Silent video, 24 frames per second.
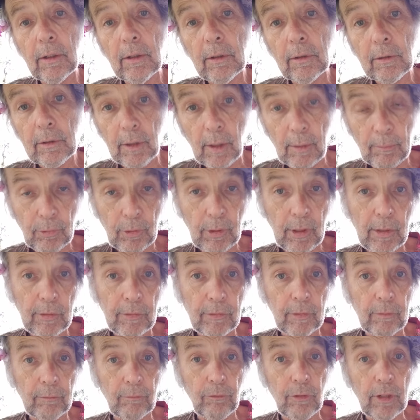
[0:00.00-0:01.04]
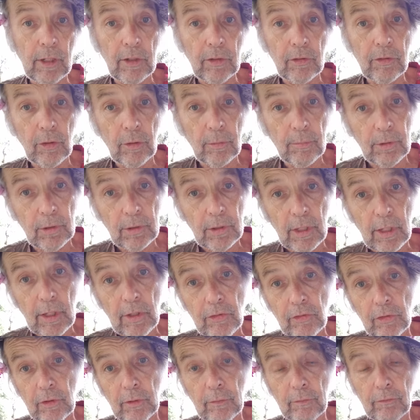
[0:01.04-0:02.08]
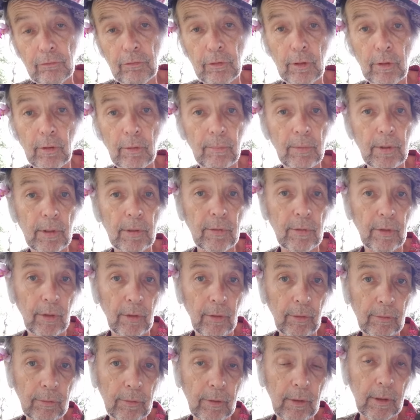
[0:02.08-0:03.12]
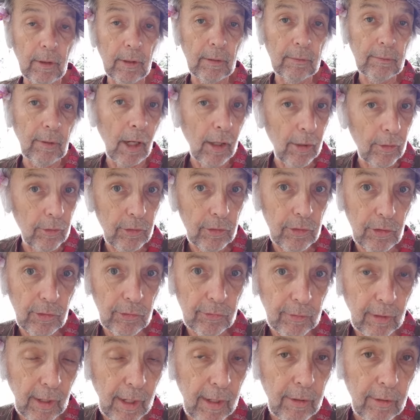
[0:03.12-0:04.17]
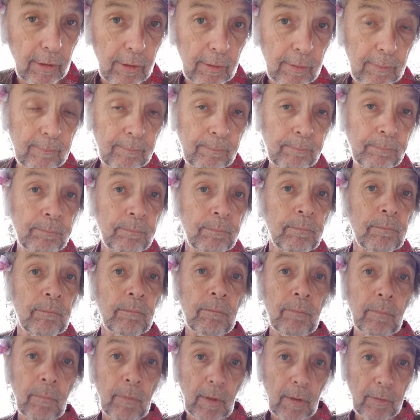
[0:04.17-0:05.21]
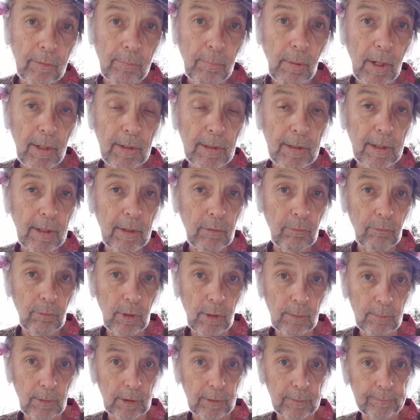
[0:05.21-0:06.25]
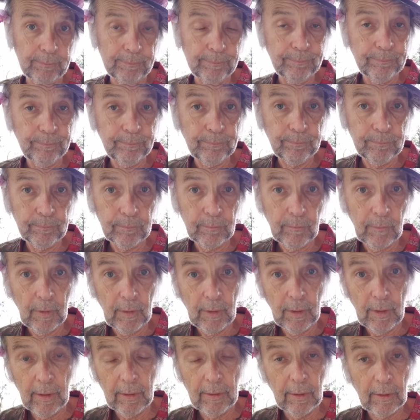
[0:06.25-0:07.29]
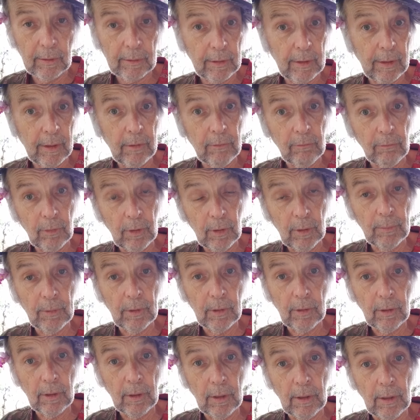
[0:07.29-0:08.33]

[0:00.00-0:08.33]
comprehensive reinterpretation of Sri Aurobindo, 100 years later, was by Ken Wilber. And Ken Wilber